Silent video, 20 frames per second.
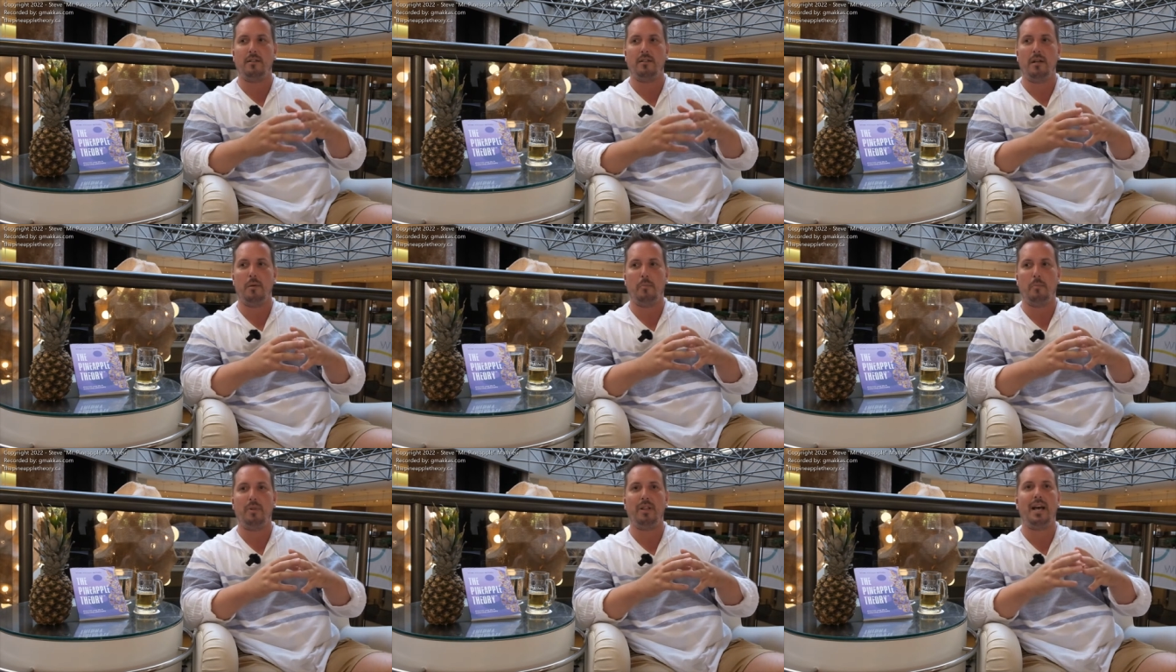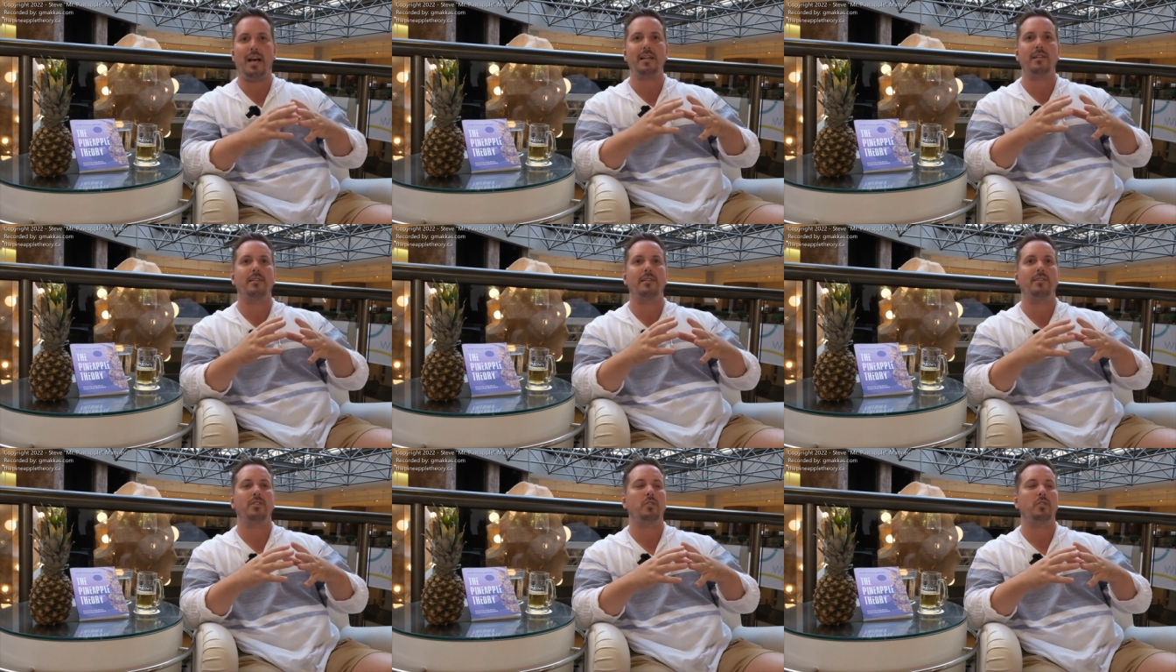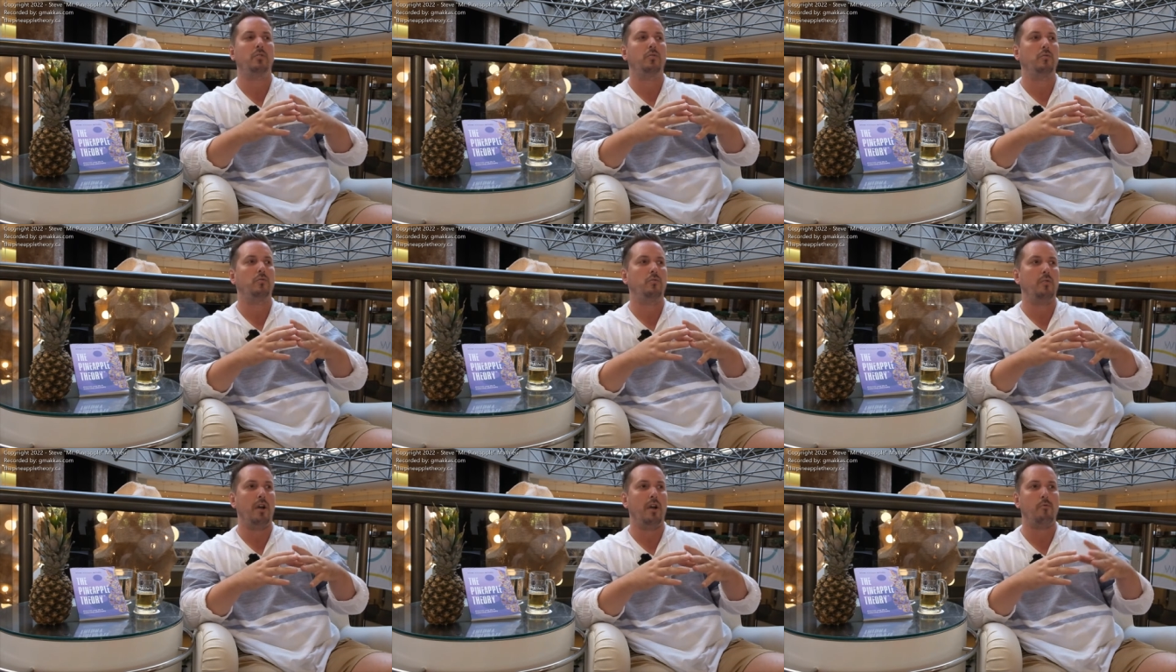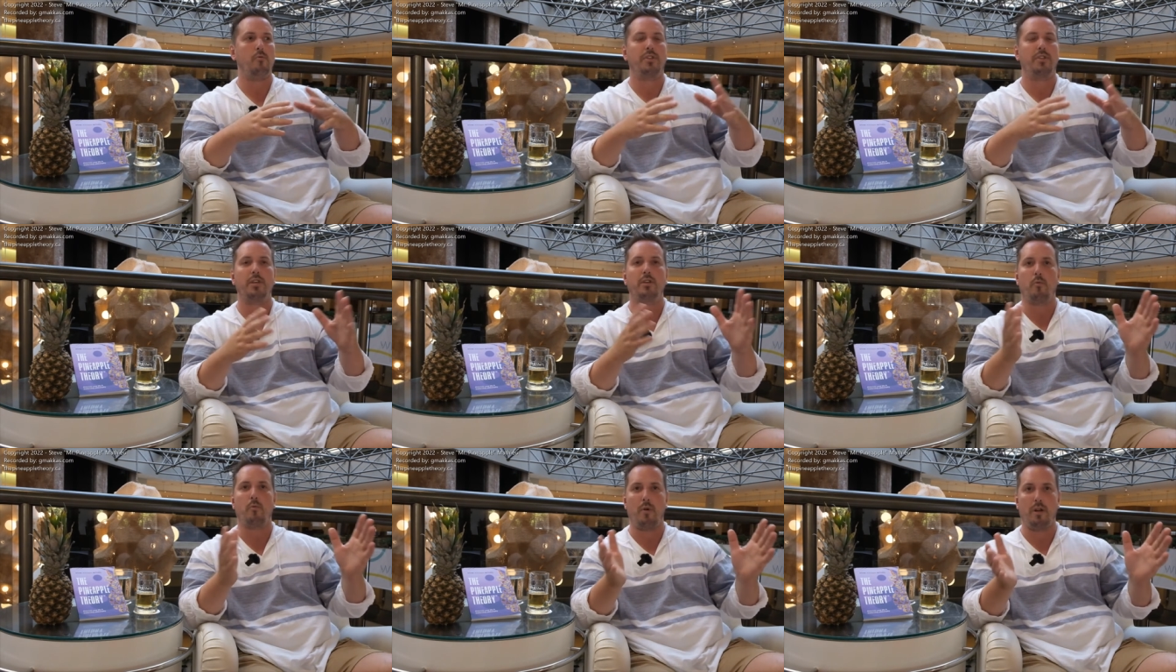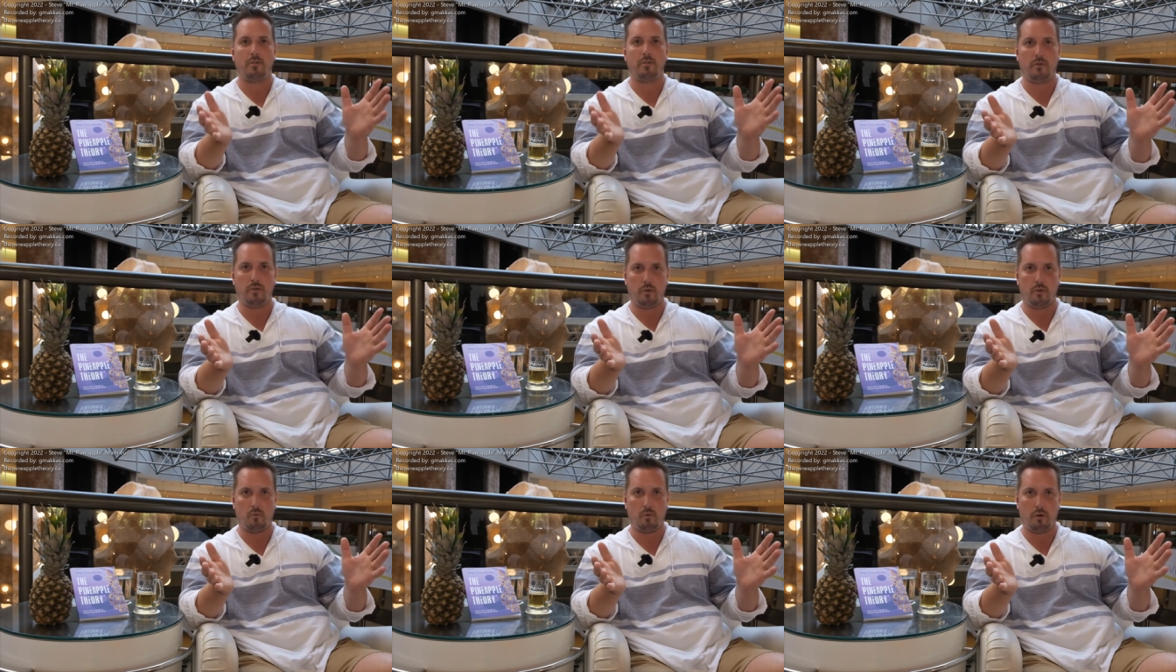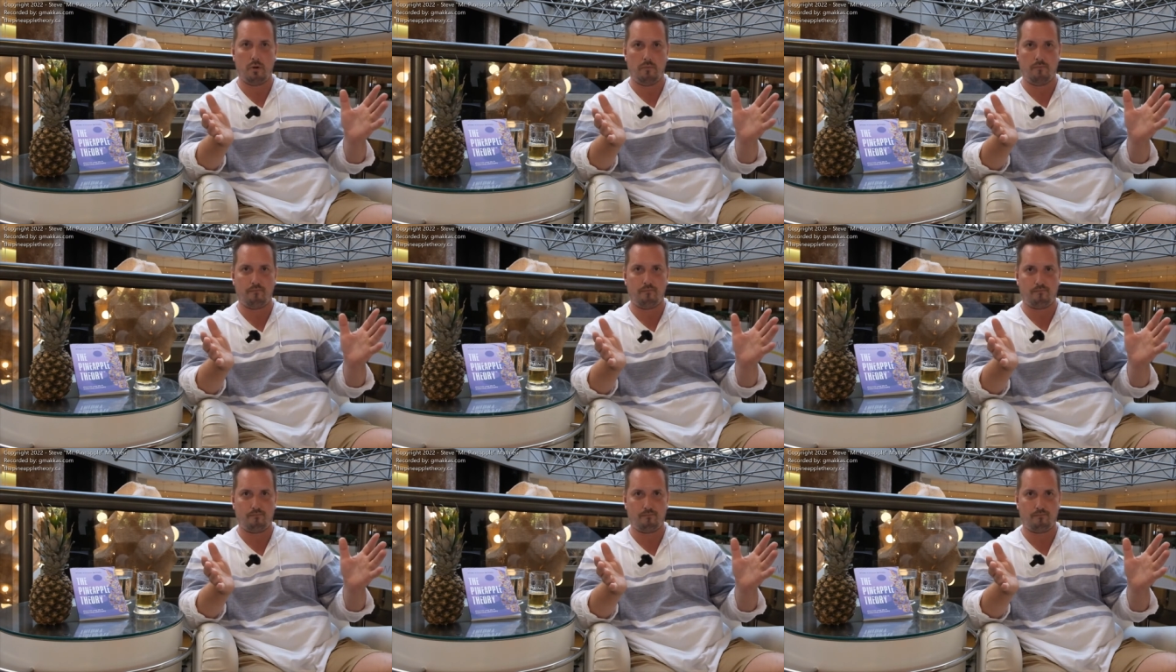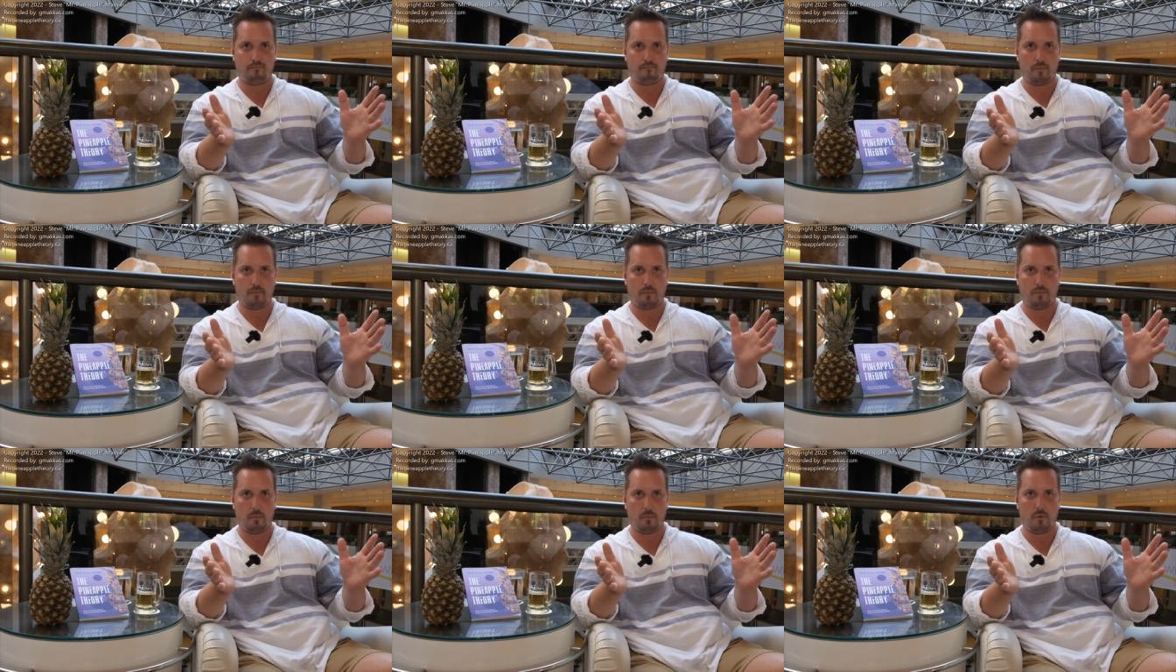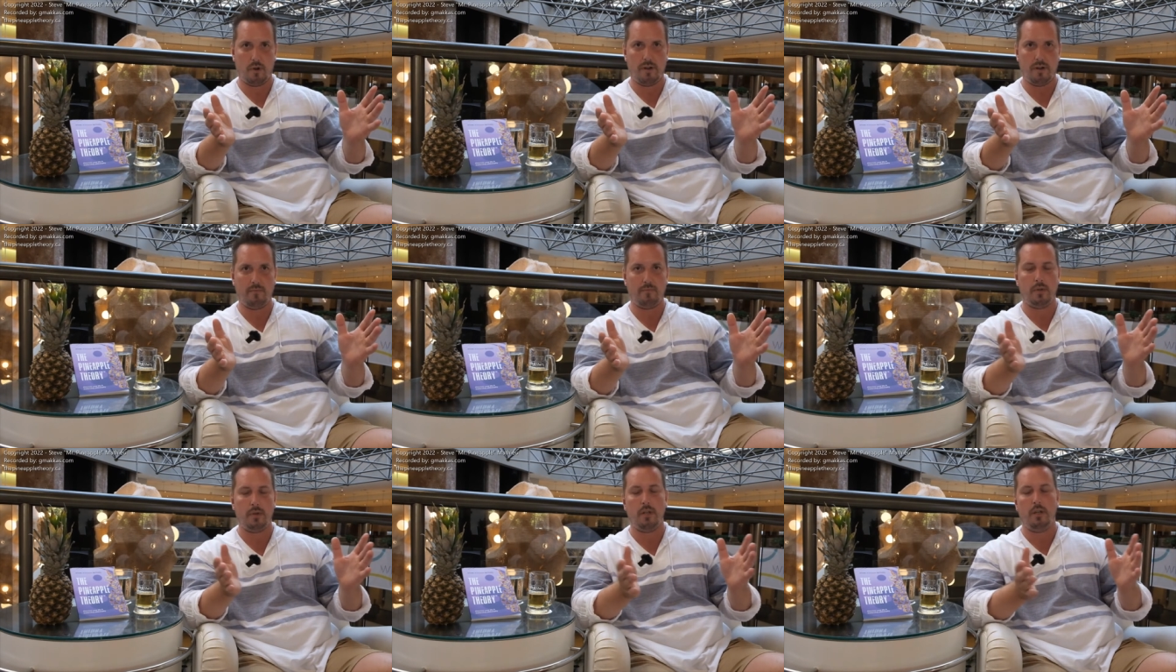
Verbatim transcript: apply this to everything around you in the world, right?